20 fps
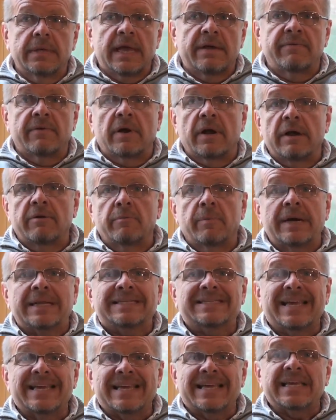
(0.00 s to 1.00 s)
everybody
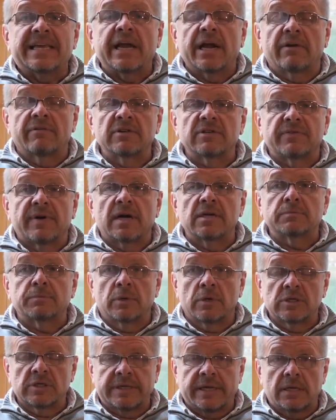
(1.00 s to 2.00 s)
taken care of as far as
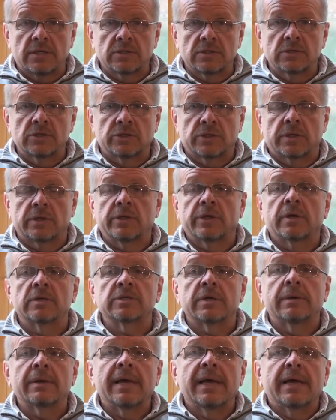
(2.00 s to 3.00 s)
personnel is concerned,
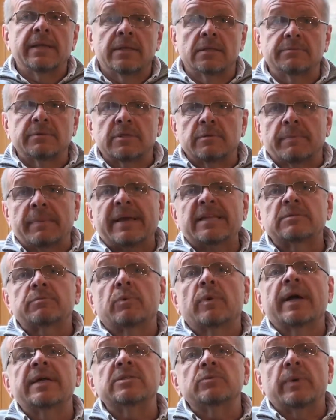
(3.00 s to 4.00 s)
there's a base
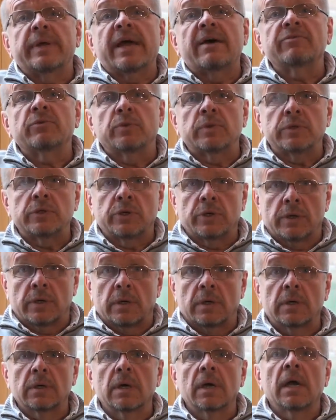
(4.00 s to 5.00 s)
price we have to
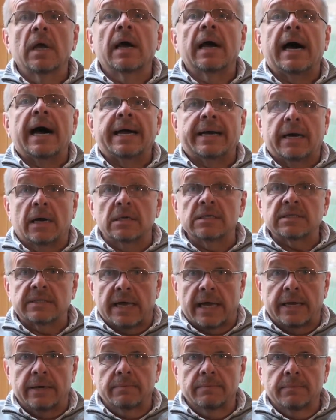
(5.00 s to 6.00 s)
incur on our
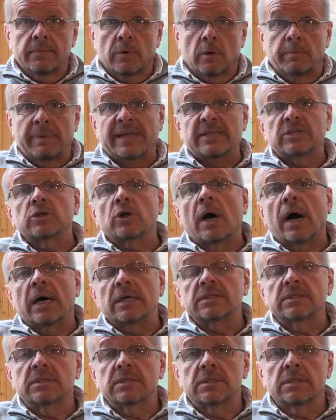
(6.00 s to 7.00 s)
side, or base
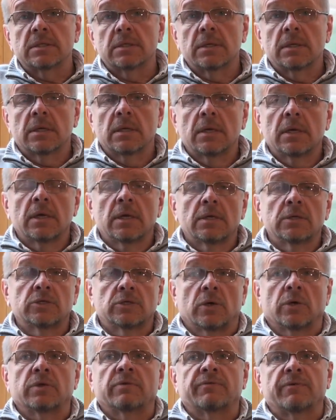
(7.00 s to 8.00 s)
cost.
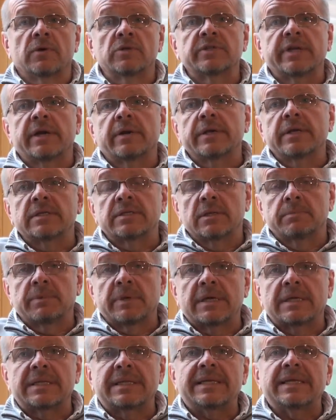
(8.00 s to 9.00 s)
So the first area
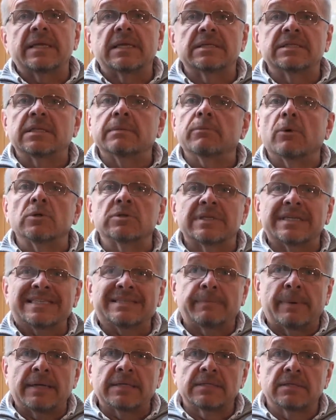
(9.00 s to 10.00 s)
typically is the most
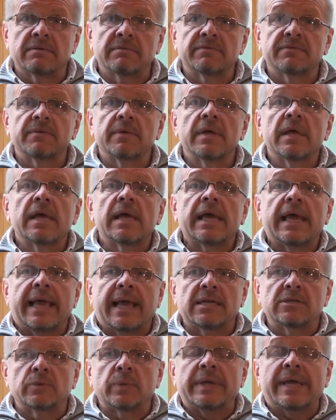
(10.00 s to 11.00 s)
expensive.
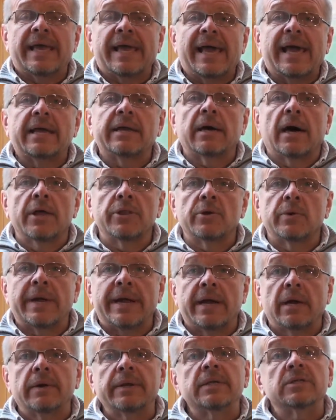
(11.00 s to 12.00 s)
As we add other
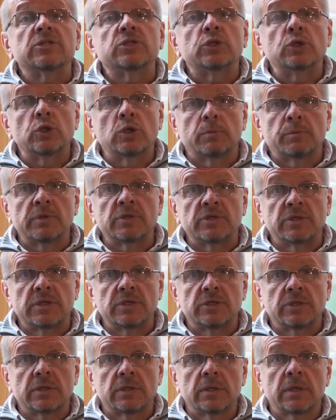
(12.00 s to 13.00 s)
areas to the
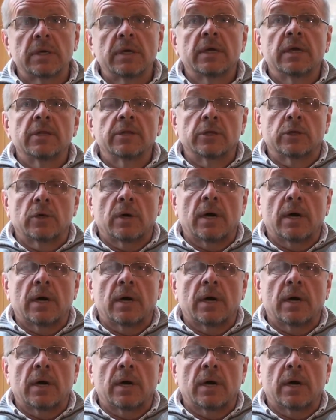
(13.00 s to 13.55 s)
procedure, the